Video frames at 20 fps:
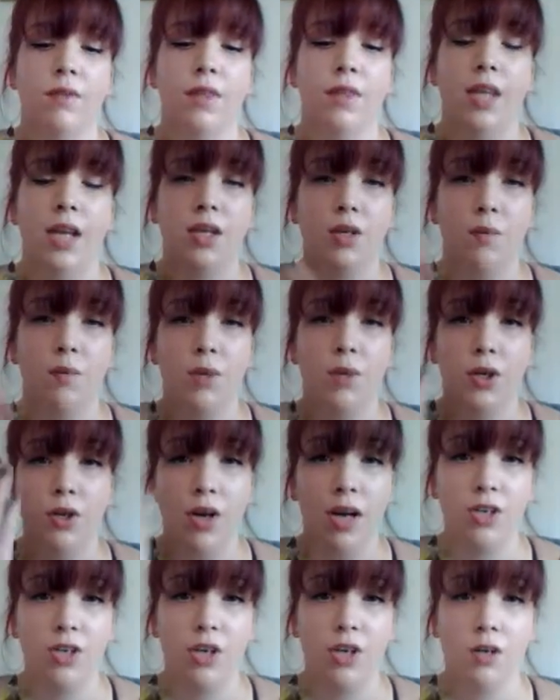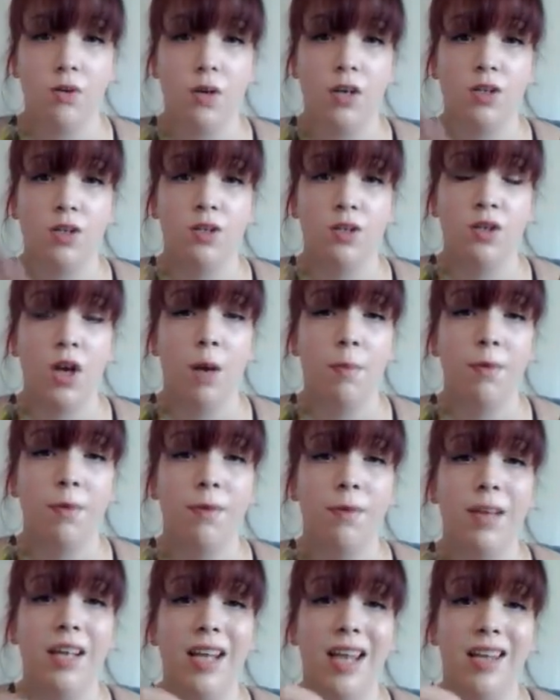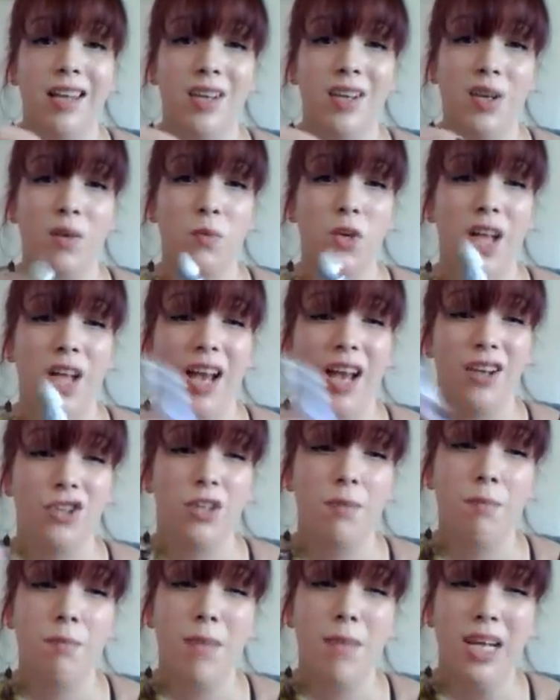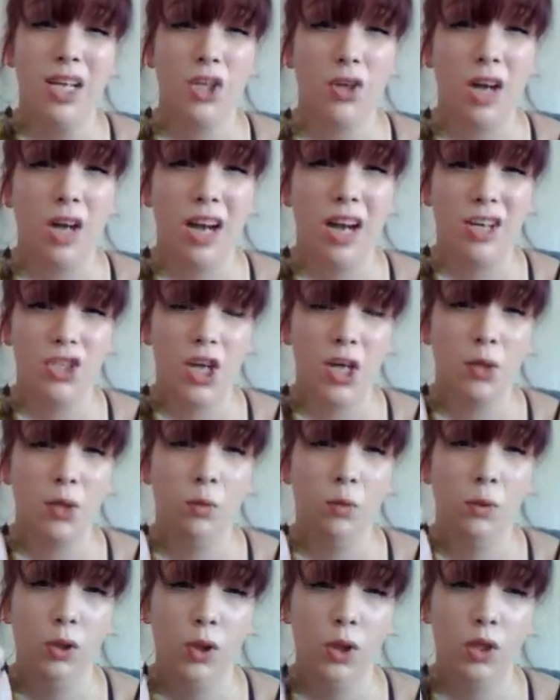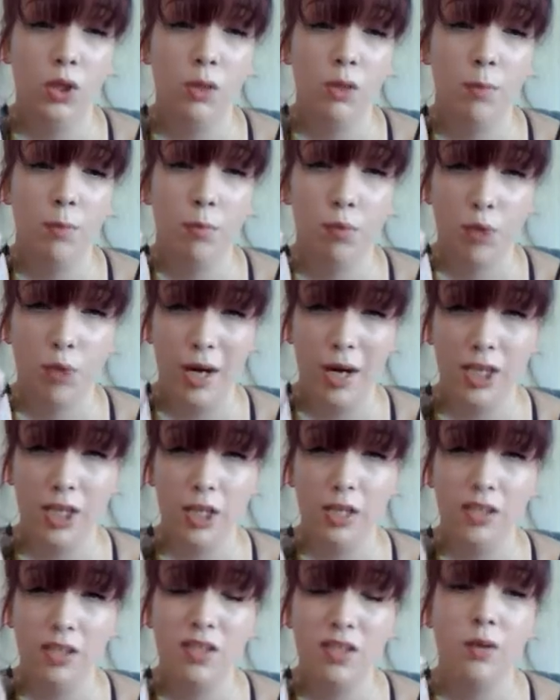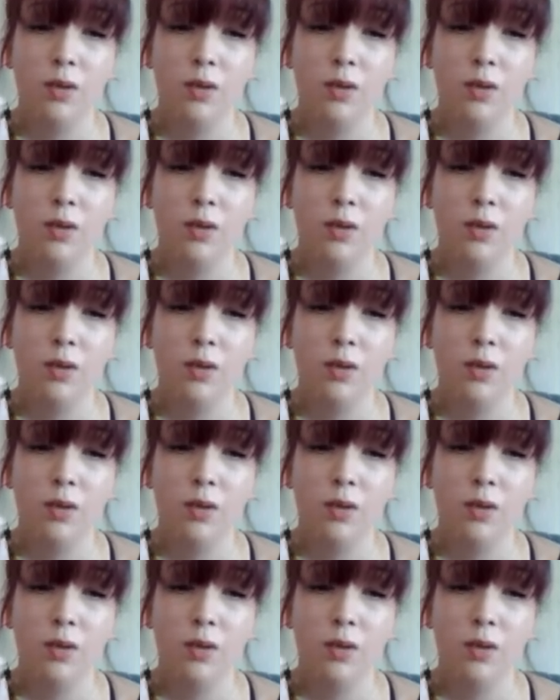then you put your eyeshadow on top of it, and it will actually make your eyeshadow look brighter,